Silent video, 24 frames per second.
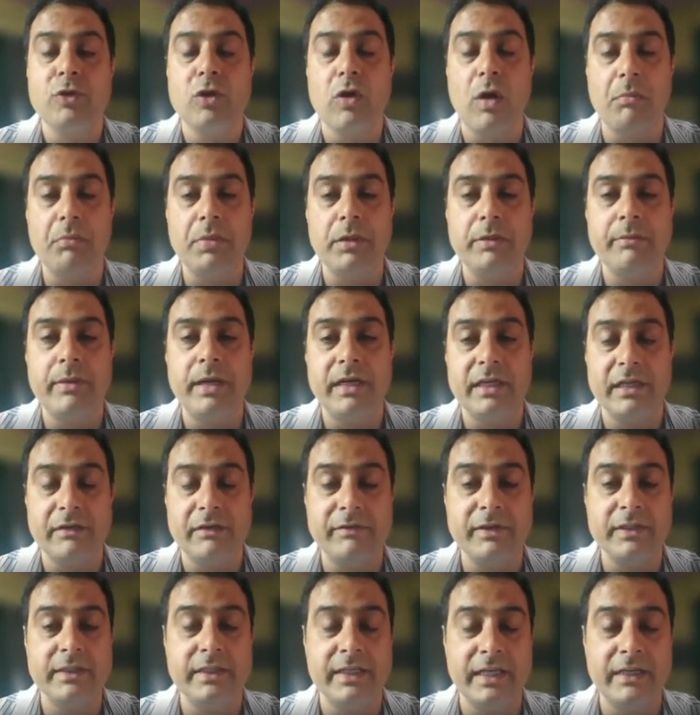
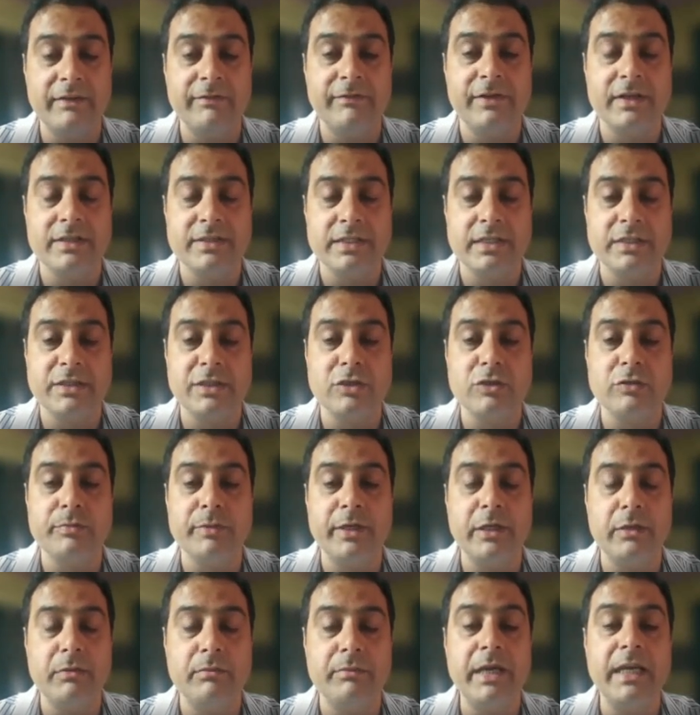complemented with green infrastructure
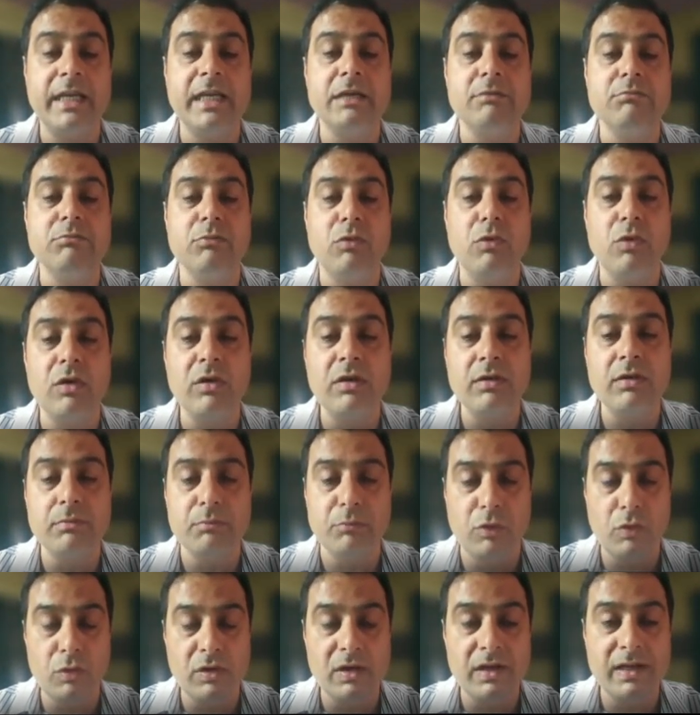to make it more
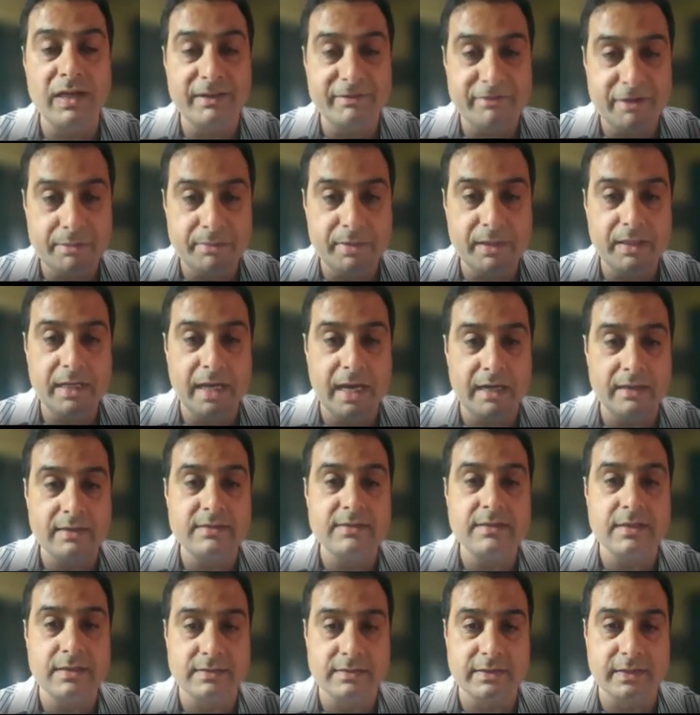livable and
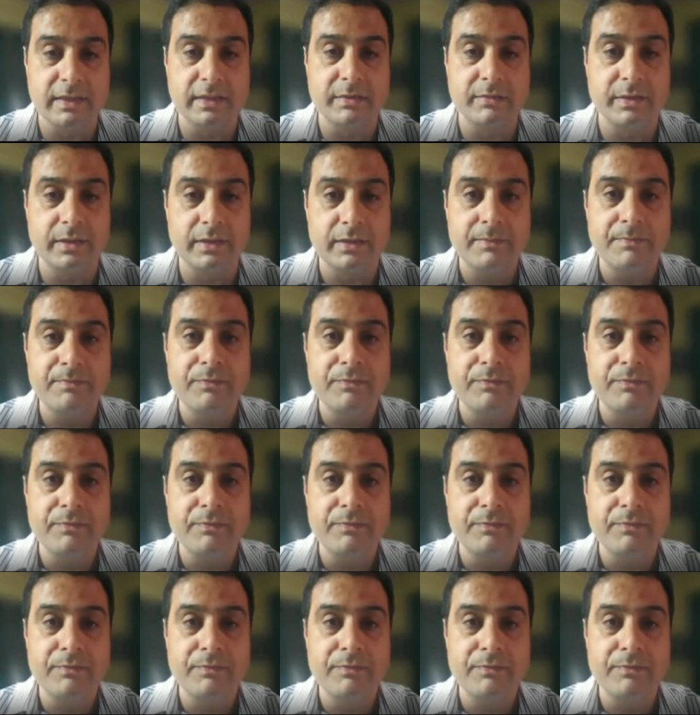sustainable.